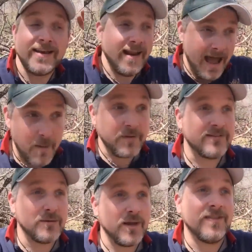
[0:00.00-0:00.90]
and it
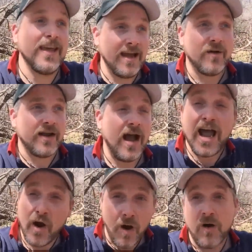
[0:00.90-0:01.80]
happens to be the area
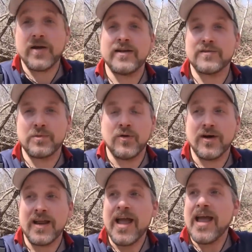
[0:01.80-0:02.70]
I already
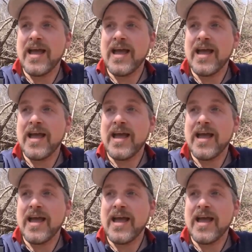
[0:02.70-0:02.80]
explored.